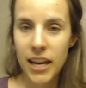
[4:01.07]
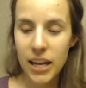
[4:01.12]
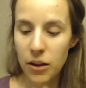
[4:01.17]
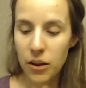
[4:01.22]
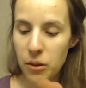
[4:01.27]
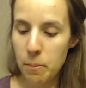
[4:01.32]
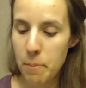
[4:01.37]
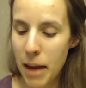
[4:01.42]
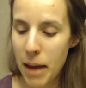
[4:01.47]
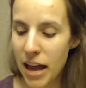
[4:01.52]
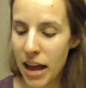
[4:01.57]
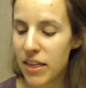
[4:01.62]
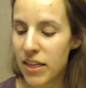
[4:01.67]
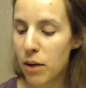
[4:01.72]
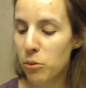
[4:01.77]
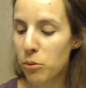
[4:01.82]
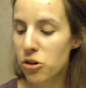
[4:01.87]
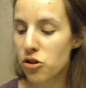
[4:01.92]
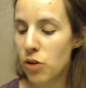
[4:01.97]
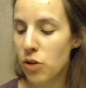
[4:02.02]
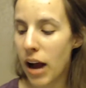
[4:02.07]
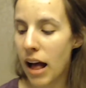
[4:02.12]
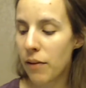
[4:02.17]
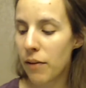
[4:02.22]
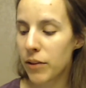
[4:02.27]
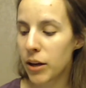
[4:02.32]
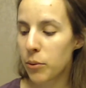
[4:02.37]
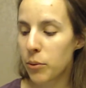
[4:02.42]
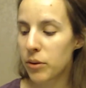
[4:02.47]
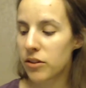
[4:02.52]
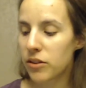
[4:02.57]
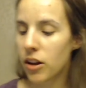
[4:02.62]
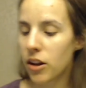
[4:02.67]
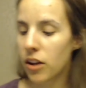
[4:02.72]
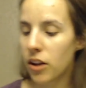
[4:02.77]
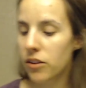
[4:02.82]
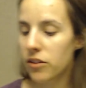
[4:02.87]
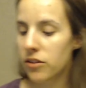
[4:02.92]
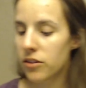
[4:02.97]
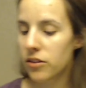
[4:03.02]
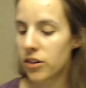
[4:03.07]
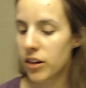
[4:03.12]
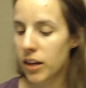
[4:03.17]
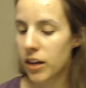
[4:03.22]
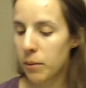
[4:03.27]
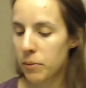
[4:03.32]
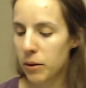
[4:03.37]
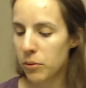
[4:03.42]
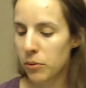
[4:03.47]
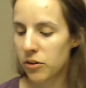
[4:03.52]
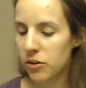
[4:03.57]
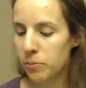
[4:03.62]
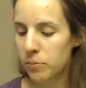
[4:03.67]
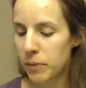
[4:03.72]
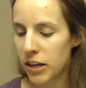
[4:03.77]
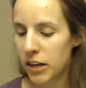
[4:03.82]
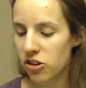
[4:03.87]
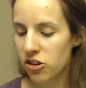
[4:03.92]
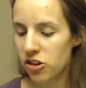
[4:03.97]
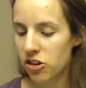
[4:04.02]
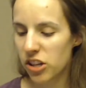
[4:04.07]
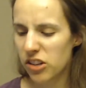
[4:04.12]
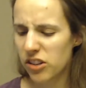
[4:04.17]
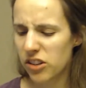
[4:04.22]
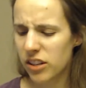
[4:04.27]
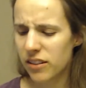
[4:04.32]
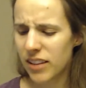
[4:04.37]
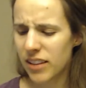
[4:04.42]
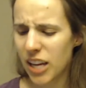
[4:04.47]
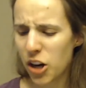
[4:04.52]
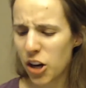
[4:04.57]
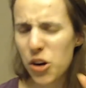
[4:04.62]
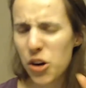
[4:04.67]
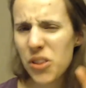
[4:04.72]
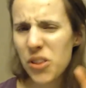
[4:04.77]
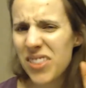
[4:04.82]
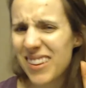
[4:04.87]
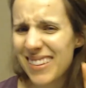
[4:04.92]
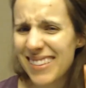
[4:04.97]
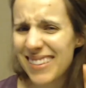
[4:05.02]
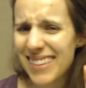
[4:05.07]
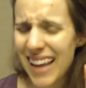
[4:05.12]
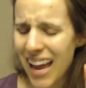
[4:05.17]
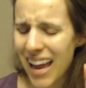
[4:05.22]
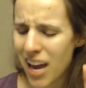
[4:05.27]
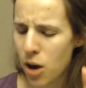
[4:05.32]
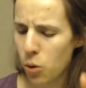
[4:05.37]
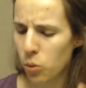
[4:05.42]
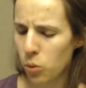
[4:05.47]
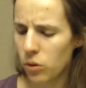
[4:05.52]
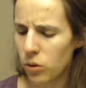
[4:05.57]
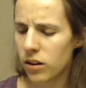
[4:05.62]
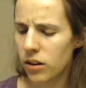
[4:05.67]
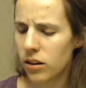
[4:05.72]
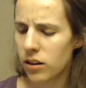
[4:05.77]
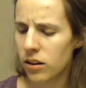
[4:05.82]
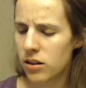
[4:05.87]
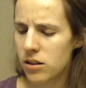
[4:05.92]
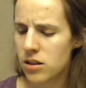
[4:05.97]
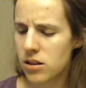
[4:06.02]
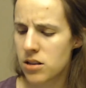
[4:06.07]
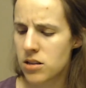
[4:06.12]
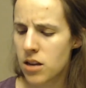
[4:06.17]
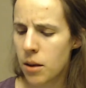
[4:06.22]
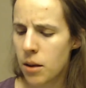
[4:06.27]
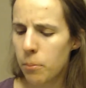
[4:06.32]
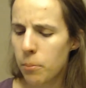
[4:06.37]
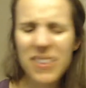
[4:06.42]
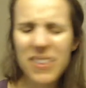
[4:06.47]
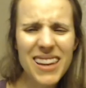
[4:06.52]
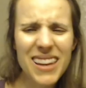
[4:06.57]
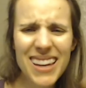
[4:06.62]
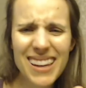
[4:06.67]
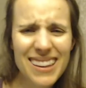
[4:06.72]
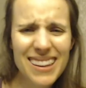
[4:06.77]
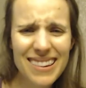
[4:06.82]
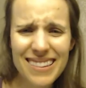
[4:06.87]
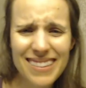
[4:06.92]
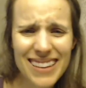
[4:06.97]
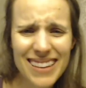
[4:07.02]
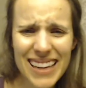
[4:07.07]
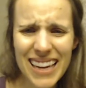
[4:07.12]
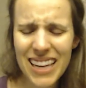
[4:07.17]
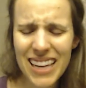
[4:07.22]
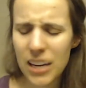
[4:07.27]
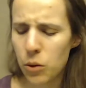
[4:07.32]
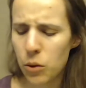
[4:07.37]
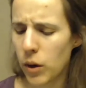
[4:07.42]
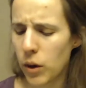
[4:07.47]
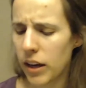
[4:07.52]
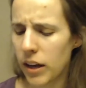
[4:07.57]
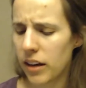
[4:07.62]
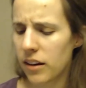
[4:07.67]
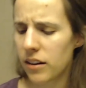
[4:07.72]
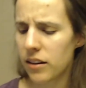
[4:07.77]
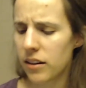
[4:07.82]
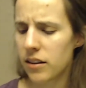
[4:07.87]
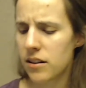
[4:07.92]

Now the men that were traveling with Saul stood up. They were speechless because they heard this sound, but they didn't see anyone.